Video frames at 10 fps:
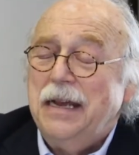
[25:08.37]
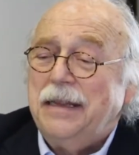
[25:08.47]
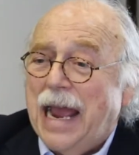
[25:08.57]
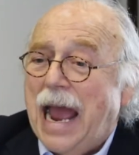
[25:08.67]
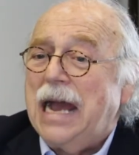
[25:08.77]

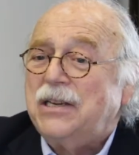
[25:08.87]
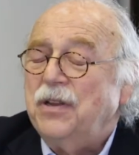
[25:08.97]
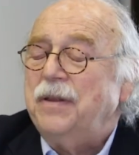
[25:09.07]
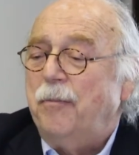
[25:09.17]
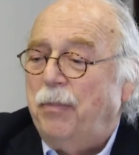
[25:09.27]

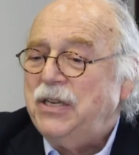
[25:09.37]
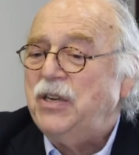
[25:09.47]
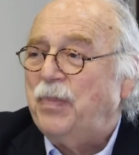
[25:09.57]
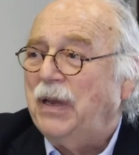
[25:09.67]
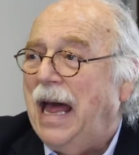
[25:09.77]
The
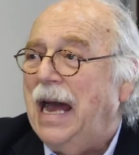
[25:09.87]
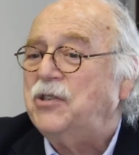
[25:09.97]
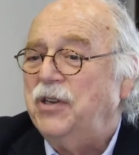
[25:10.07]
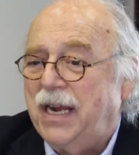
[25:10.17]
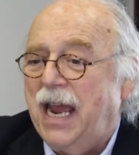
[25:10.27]
budget bill
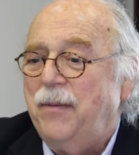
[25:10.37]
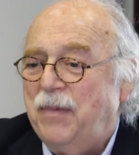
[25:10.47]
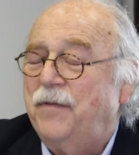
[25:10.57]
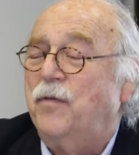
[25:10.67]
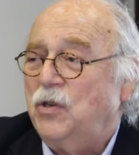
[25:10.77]
actually came
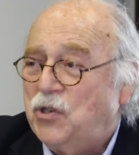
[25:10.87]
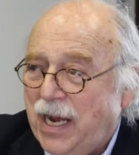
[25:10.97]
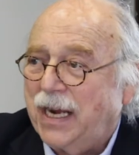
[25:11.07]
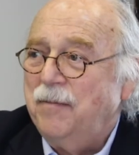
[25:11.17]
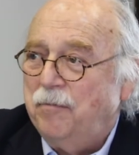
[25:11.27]
in for a
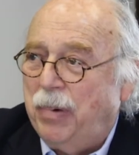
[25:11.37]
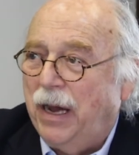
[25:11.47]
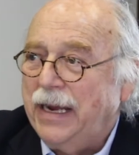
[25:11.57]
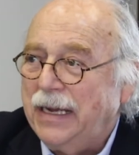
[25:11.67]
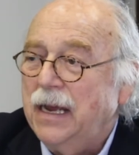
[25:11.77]
second
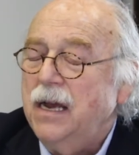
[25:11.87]
bite